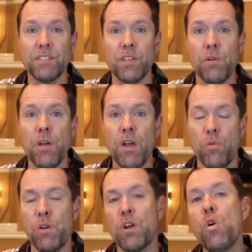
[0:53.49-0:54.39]
So
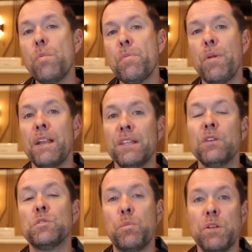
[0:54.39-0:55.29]
we're incorporating
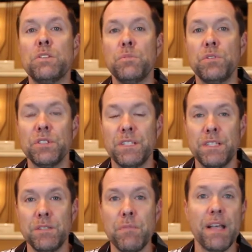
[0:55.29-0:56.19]
those principles into
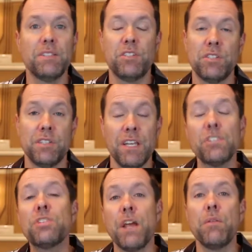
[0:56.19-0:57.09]
these messages. And
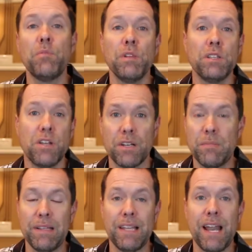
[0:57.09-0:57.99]
yesterday we really talked
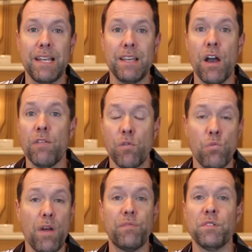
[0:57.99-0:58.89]
about that idea of a
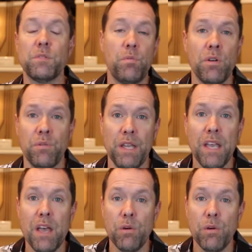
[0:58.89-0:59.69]
reference point.